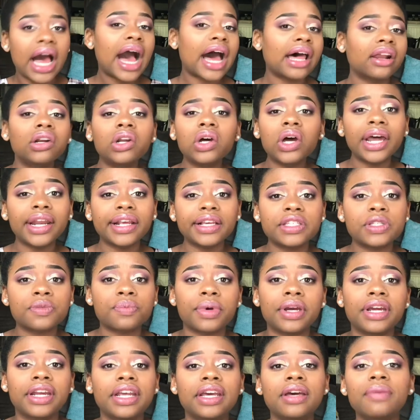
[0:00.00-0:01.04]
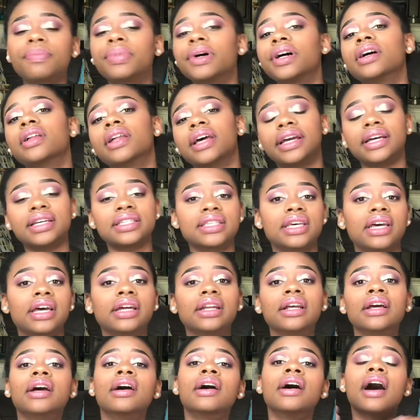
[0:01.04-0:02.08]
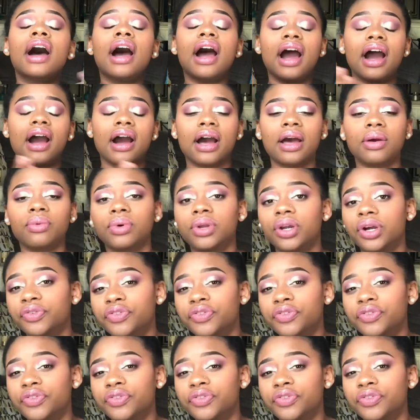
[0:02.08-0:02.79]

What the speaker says: I don't know how to explain it, but like I said, I went